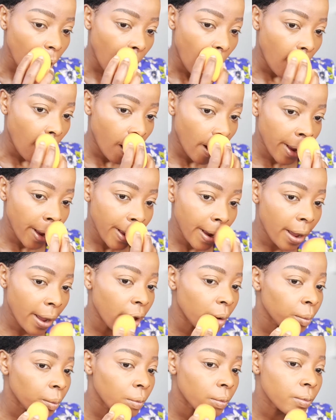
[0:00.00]
I
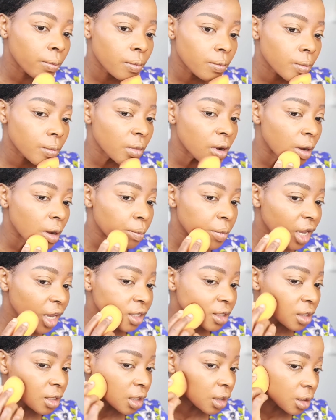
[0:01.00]
am
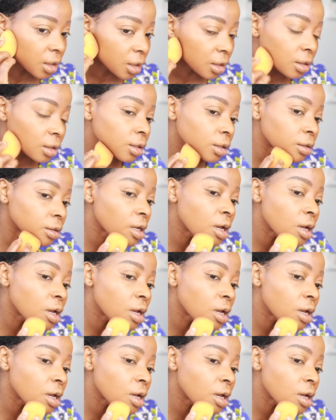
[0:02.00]
amazed at this.